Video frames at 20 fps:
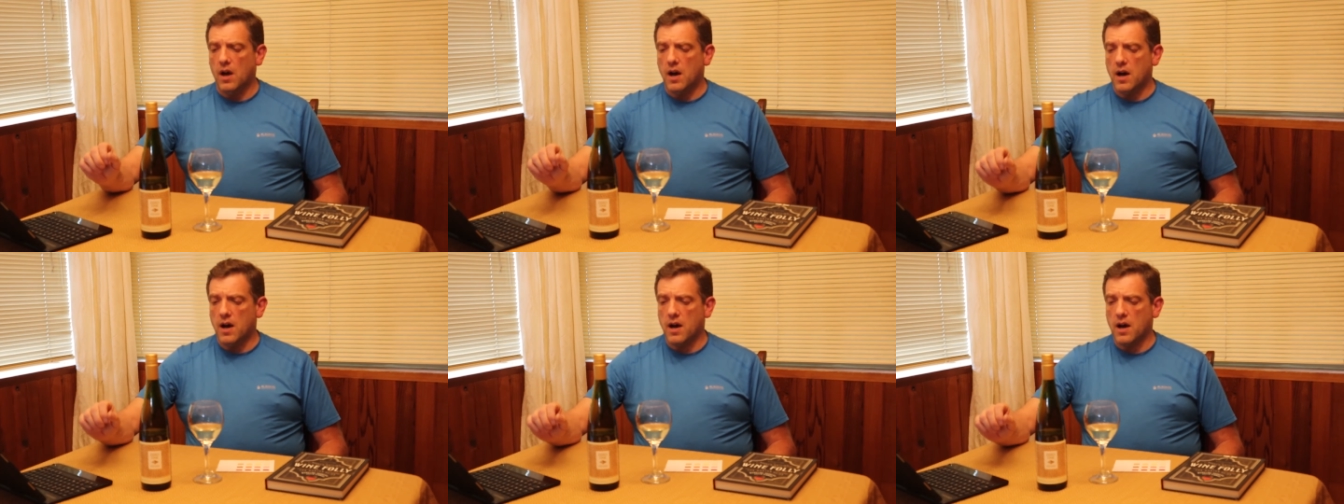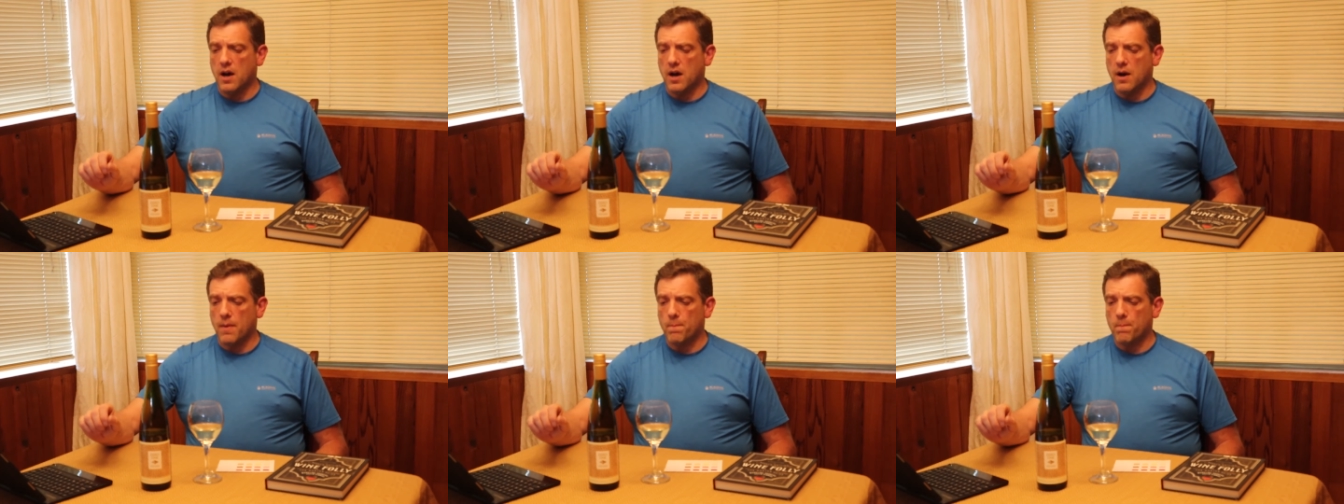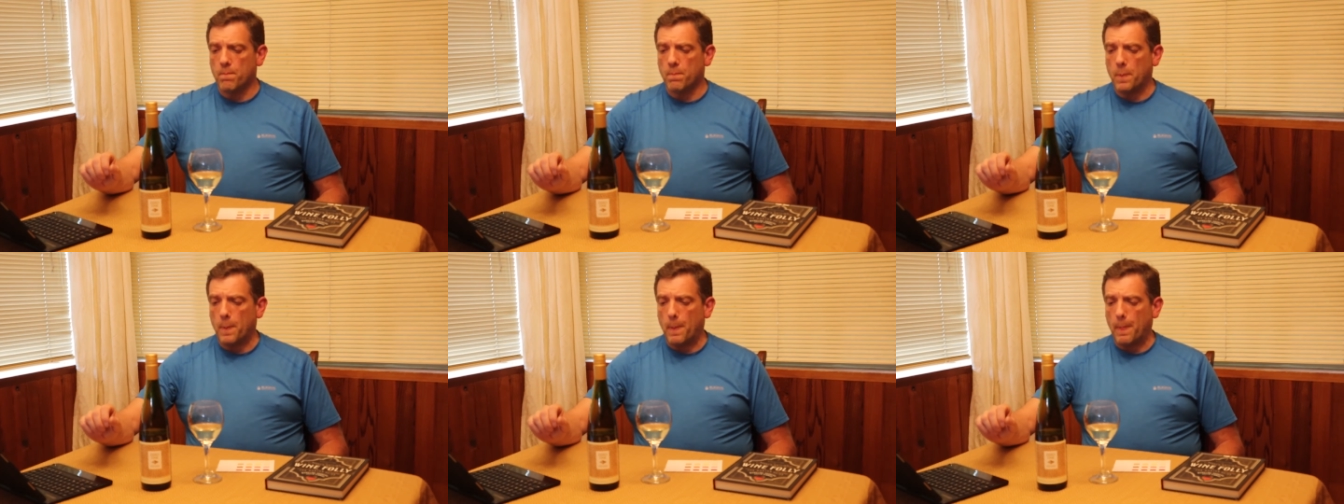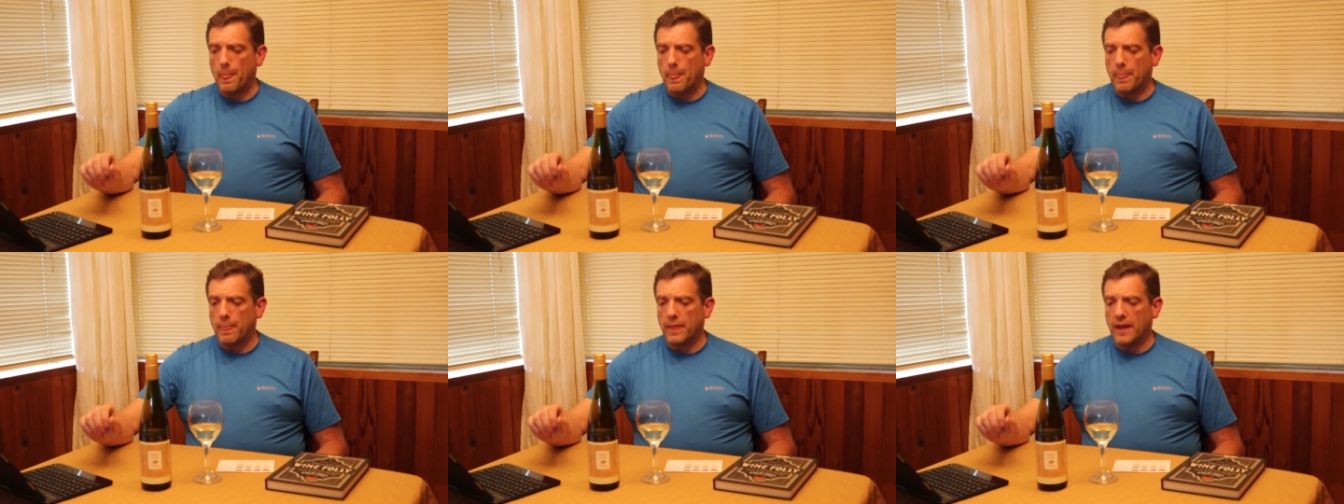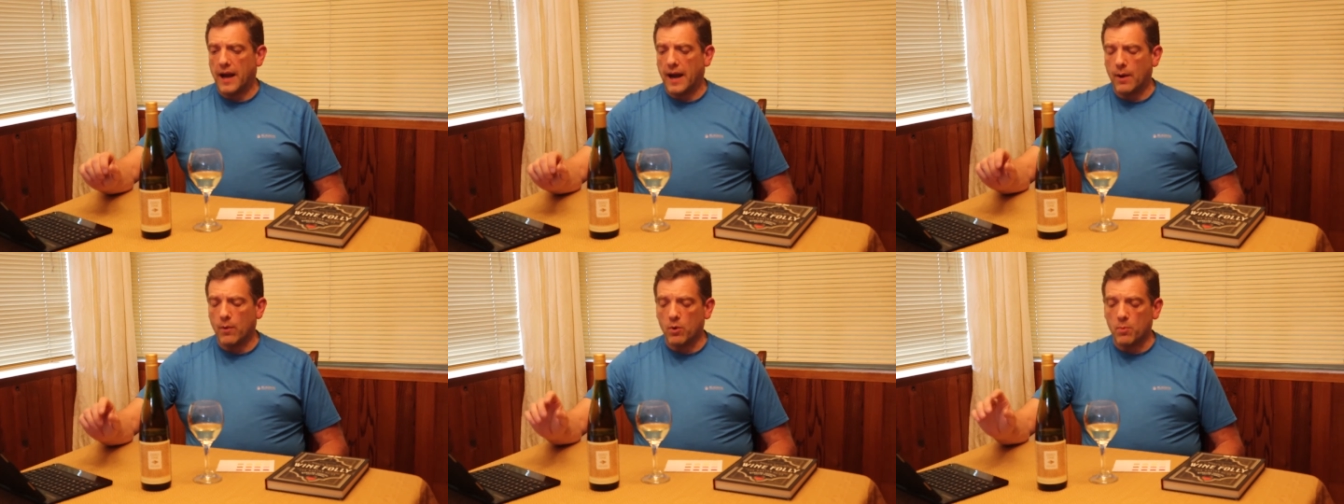
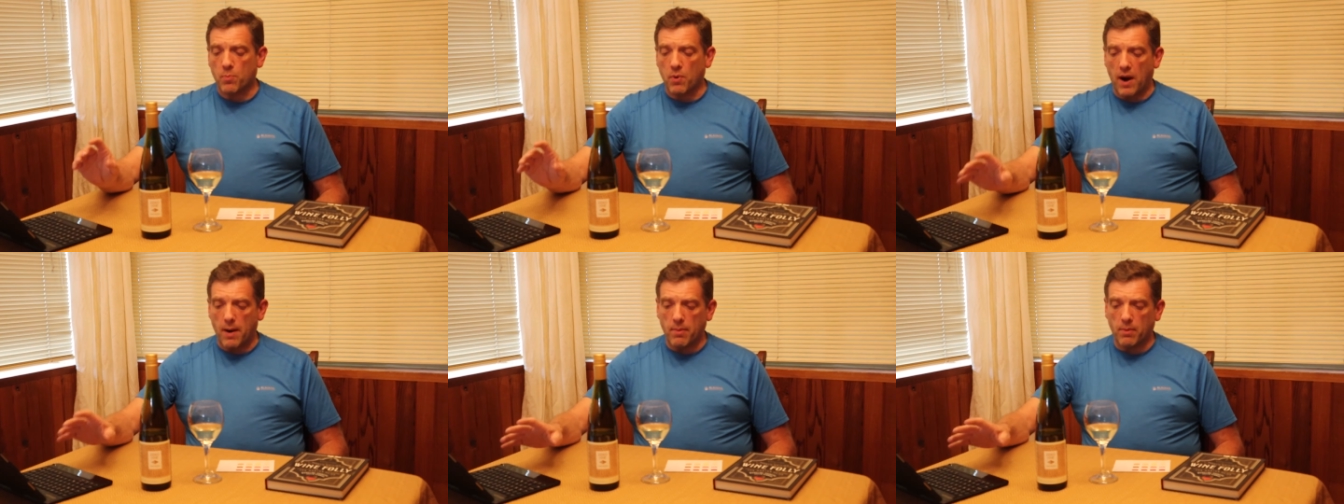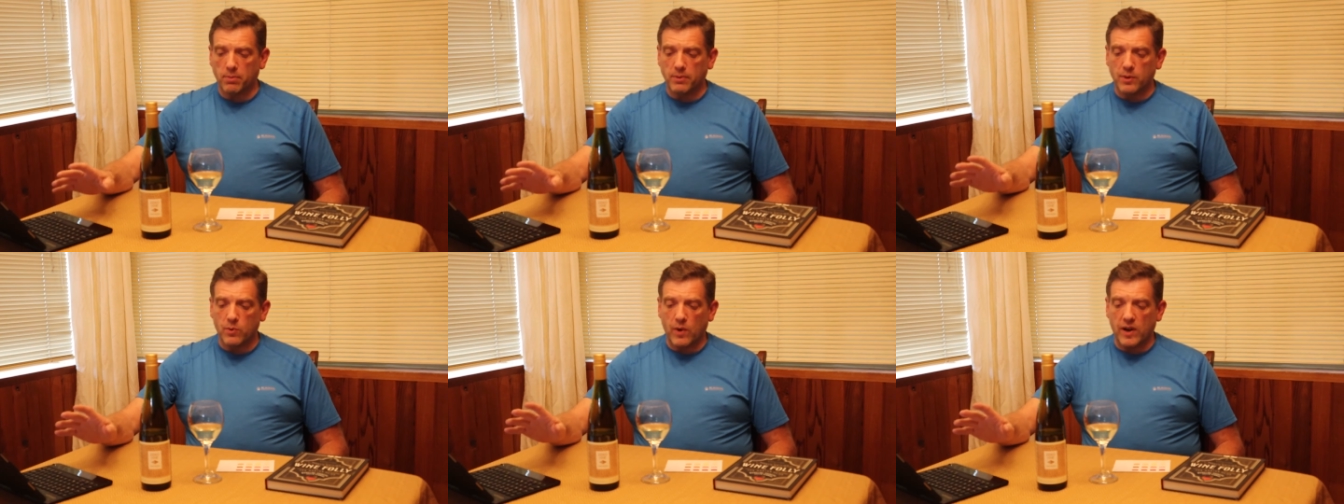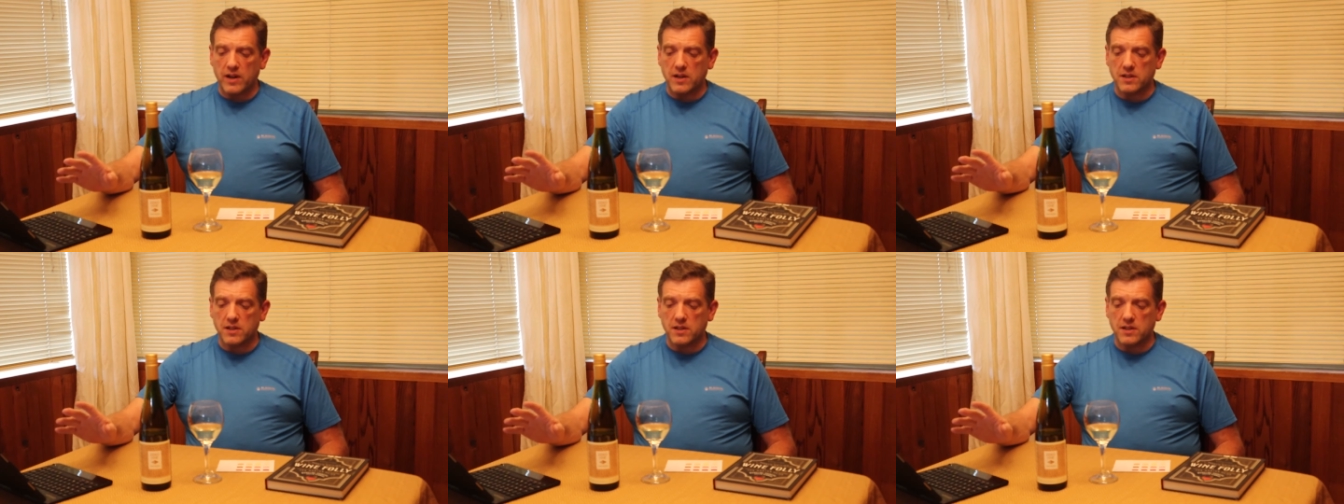I would probably rate